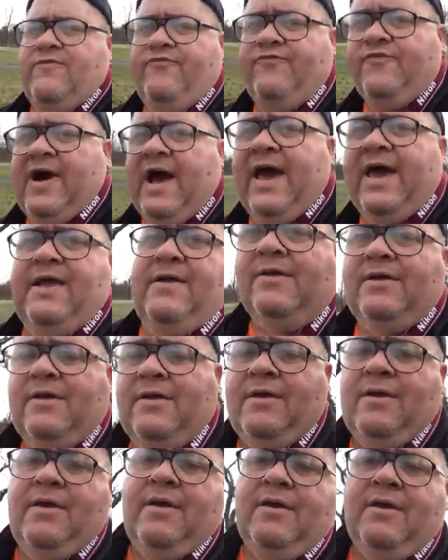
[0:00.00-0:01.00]
to fight
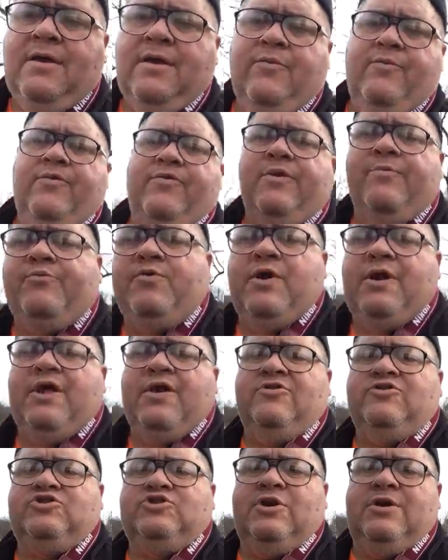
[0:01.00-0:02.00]
with the
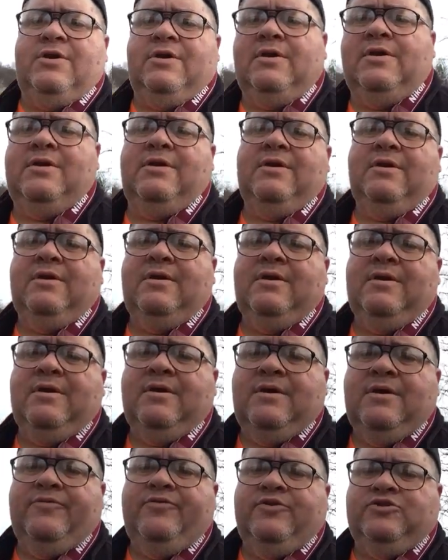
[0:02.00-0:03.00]
British.
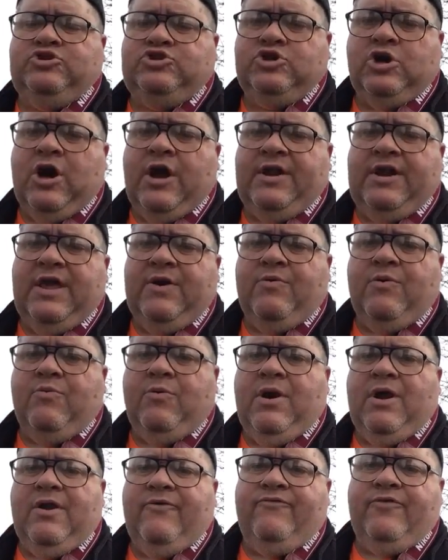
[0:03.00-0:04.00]
The Shawnee were
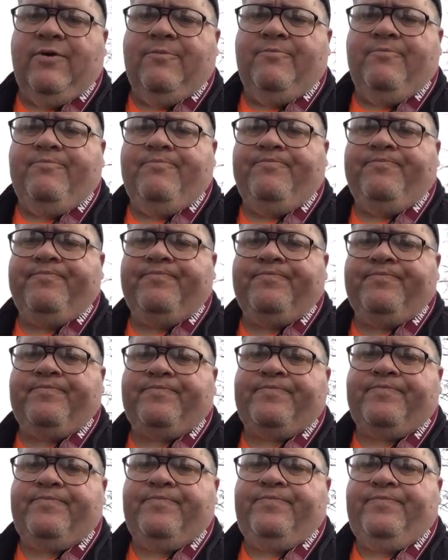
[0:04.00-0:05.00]
one of them.
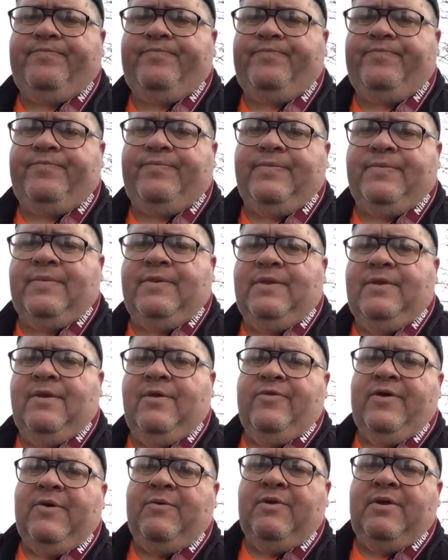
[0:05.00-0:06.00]

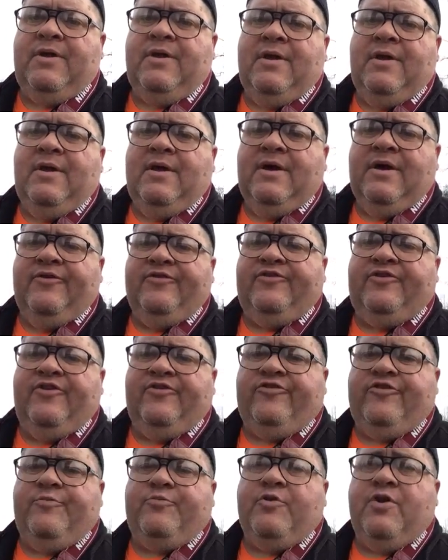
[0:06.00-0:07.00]
Now, they would
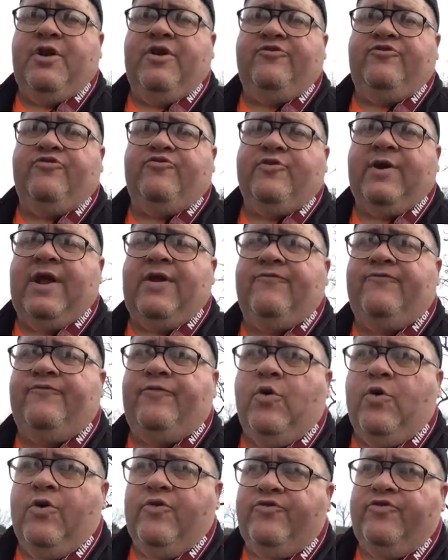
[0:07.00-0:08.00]
assist the British in trying to
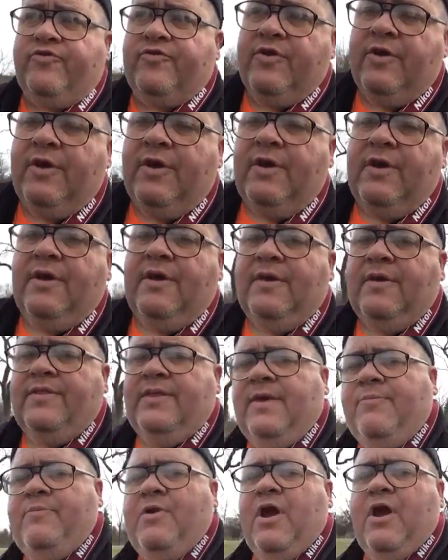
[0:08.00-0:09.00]
force
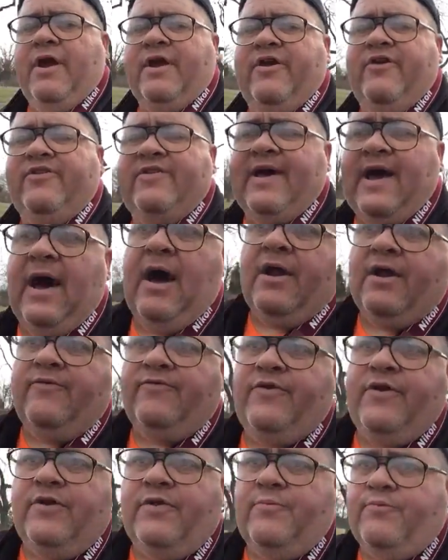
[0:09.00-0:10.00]
the Americans out
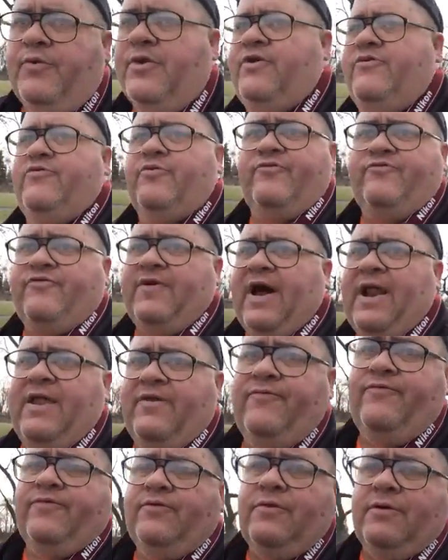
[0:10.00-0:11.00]
of here. The British were
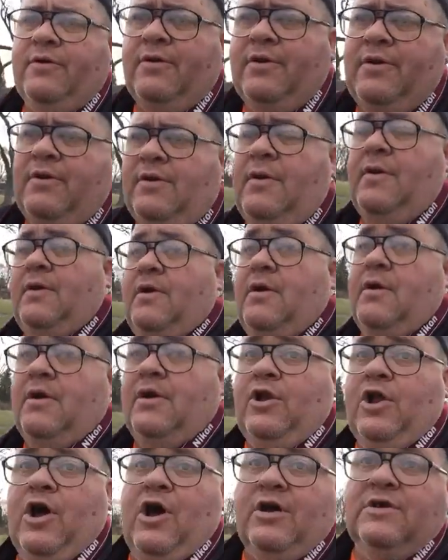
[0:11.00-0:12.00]
fighting for a
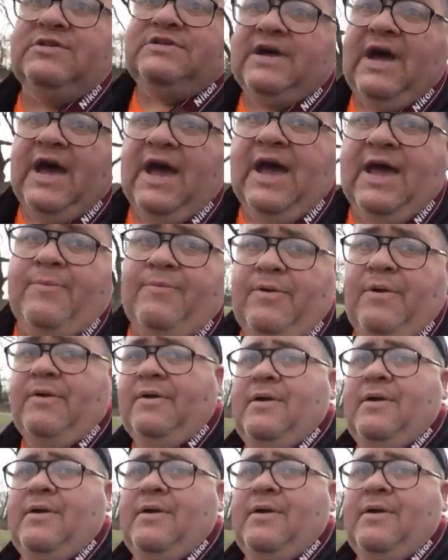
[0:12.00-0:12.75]
long time.